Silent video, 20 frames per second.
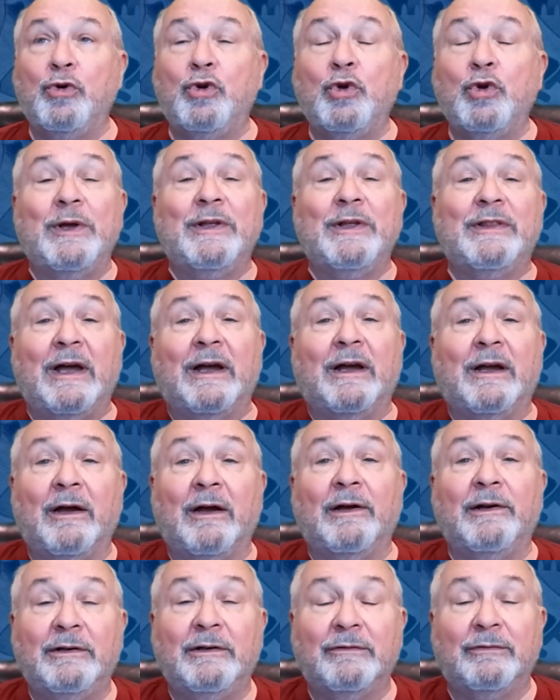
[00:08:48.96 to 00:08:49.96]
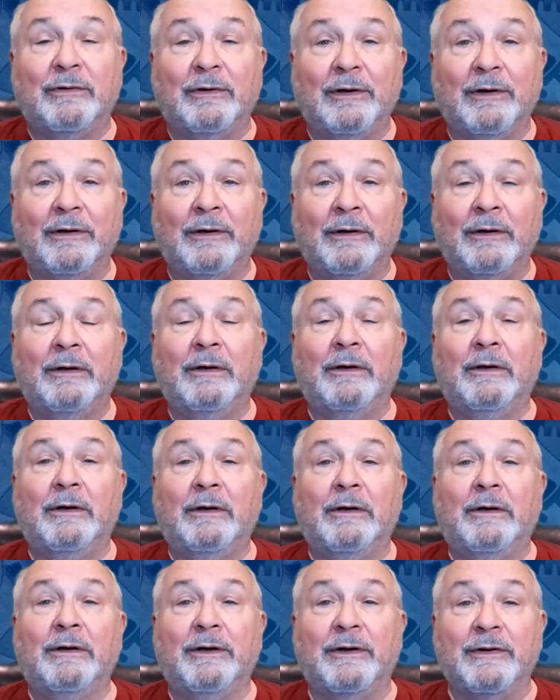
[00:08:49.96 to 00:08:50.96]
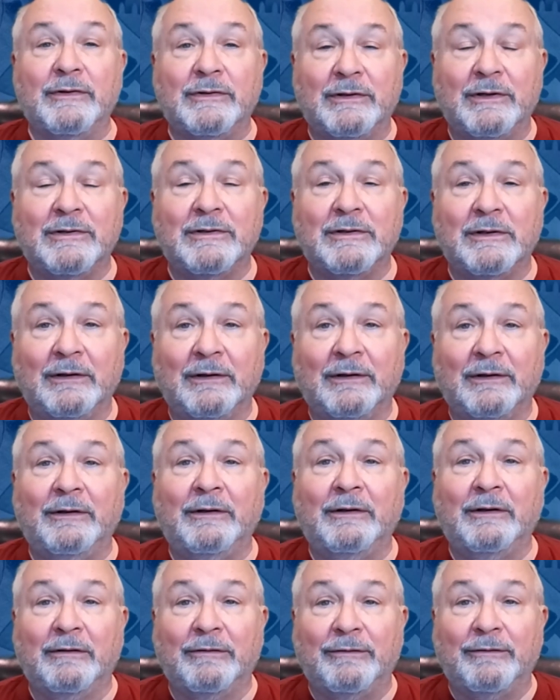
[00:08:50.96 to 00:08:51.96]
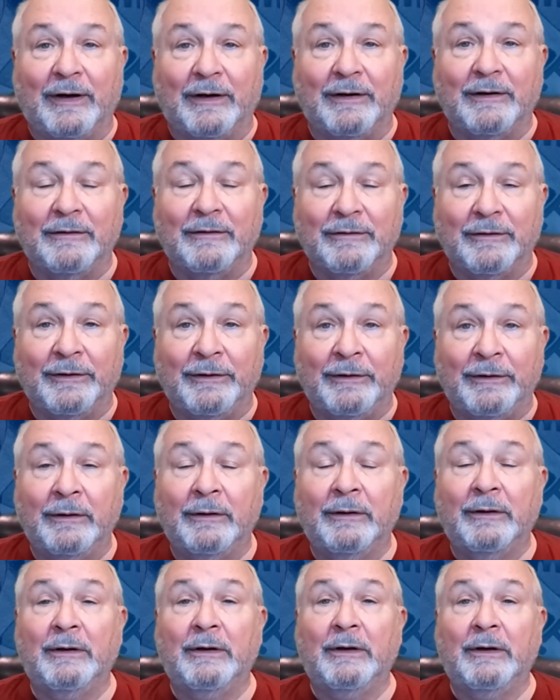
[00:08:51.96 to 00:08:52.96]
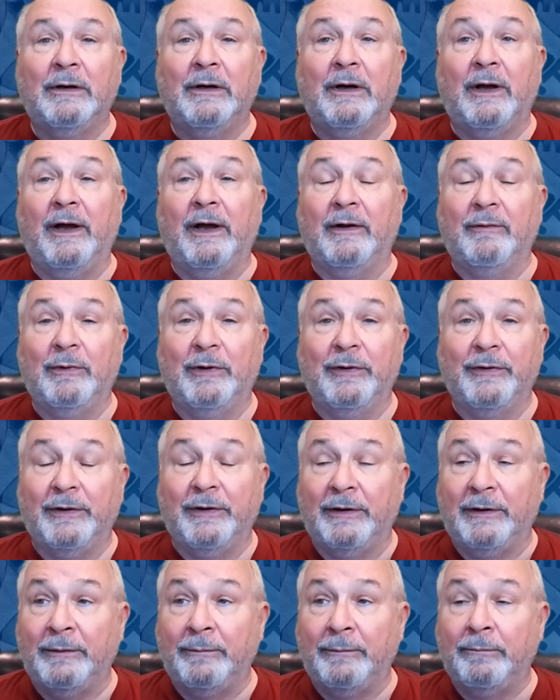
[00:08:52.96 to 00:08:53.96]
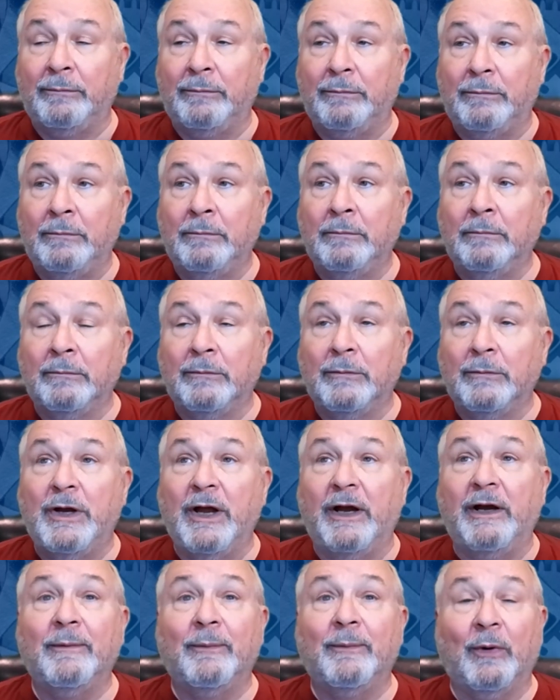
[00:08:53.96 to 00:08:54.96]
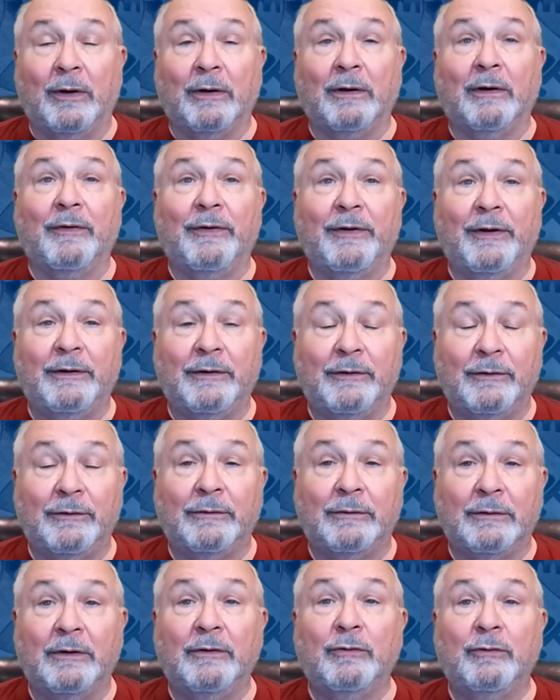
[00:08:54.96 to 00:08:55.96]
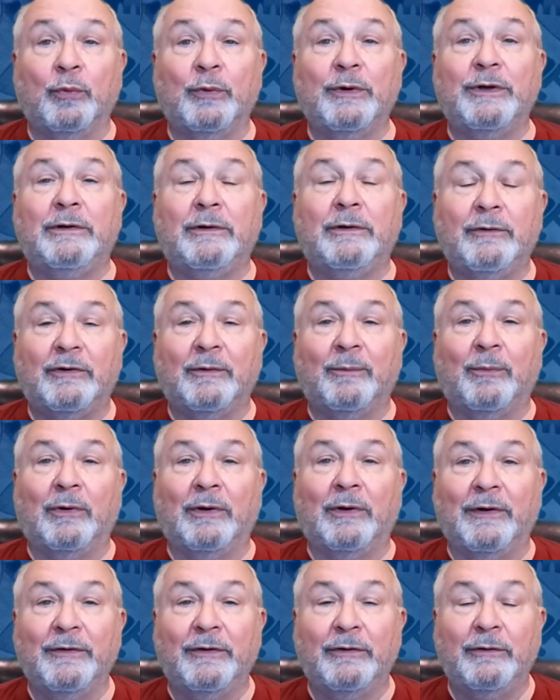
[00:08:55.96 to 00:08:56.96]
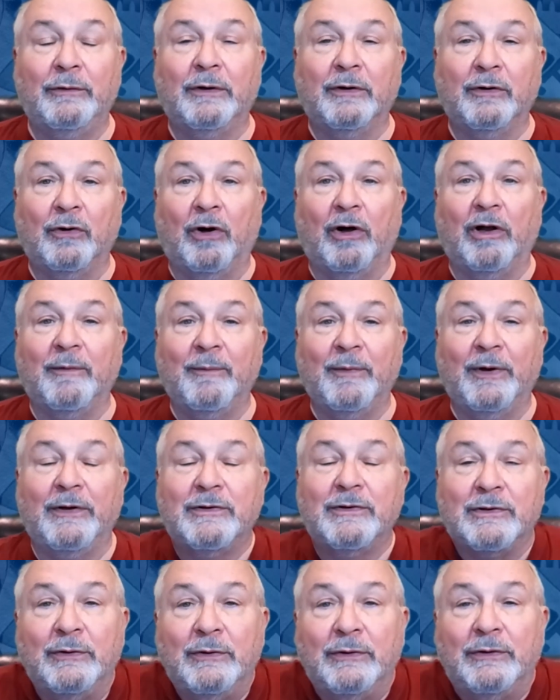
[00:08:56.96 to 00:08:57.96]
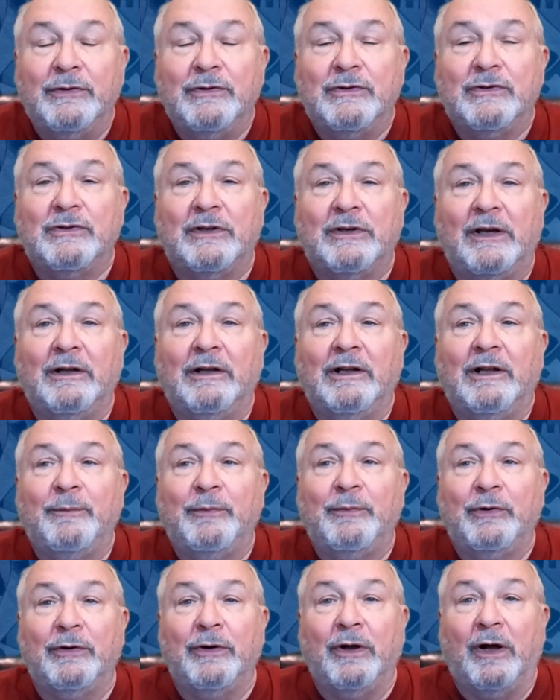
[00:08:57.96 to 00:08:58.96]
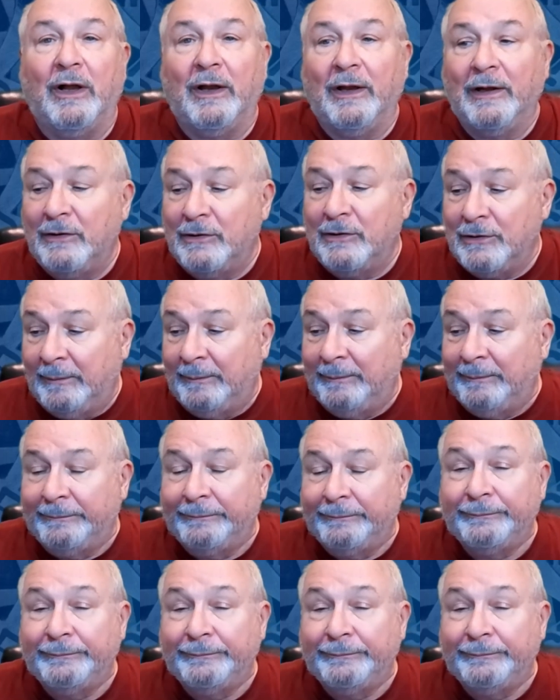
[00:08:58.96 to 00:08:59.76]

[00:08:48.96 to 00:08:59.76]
doing that kind of work consistently, effectively, and with a data model that is reusable and that you can automate so you can scale up your knowledge.